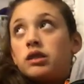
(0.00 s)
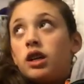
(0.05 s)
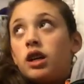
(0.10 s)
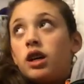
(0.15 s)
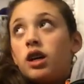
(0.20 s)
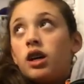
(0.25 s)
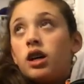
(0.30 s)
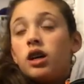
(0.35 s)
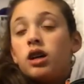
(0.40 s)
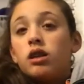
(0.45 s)

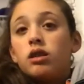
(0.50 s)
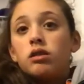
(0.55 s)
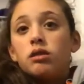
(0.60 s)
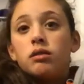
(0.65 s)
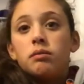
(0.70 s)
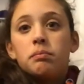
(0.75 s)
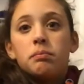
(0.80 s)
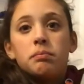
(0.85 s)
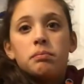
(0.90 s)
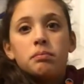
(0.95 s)

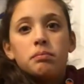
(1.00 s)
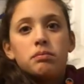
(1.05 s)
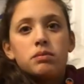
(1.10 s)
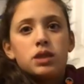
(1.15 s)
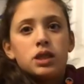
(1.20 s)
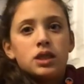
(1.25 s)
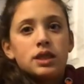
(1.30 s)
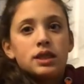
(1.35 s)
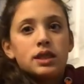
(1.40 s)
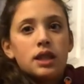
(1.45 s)
um,
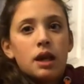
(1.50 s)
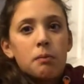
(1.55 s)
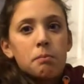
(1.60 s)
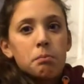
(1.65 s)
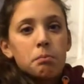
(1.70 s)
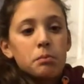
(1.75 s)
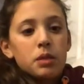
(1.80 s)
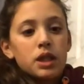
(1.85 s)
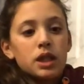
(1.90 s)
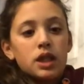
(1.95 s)

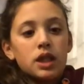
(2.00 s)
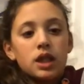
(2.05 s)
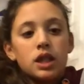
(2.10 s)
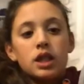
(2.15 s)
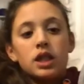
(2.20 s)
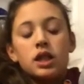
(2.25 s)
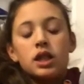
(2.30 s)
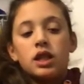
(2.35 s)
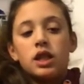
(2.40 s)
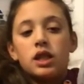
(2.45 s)

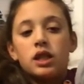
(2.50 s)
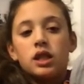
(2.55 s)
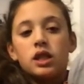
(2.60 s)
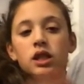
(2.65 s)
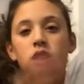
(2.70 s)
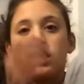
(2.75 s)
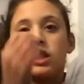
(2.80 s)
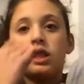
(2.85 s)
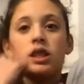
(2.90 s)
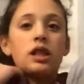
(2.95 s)

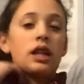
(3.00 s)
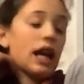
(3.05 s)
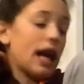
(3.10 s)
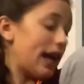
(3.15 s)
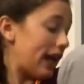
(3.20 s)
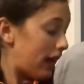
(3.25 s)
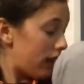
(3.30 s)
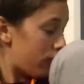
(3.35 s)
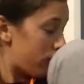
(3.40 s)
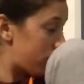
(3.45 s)
December
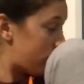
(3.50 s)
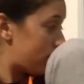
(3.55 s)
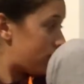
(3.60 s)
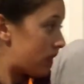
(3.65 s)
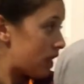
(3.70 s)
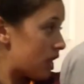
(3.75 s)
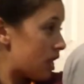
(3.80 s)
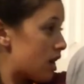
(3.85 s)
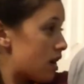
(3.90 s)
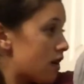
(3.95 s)
8th,
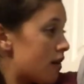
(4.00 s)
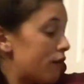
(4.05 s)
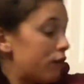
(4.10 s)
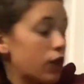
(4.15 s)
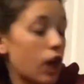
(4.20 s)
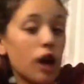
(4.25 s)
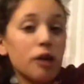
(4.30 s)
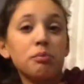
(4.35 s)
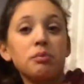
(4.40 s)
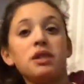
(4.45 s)

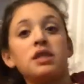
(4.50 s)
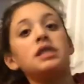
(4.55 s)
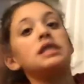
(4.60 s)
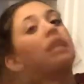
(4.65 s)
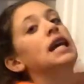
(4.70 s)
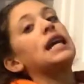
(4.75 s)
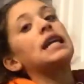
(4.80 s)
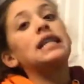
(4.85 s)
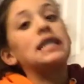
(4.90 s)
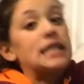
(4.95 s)
Vlogmas
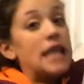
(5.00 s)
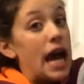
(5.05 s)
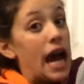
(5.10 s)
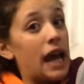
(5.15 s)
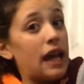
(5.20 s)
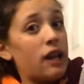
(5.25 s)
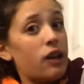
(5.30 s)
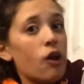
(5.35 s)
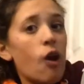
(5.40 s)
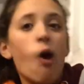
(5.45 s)
Day
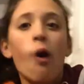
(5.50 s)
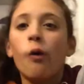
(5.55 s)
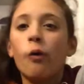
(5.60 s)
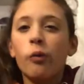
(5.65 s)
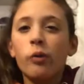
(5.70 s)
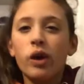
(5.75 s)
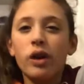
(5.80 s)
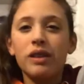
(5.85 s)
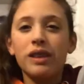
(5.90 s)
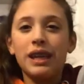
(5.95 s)
9.
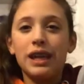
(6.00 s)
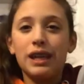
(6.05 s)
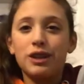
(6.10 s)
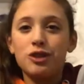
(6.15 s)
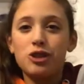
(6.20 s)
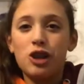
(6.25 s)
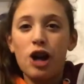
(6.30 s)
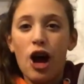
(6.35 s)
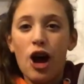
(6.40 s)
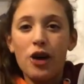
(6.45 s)
Roll the
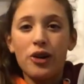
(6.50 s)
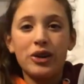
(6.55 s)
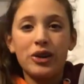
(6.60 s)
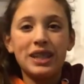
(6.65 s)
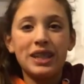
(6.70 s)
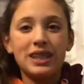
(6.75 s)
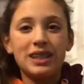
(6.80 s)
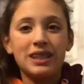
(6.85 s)
intro.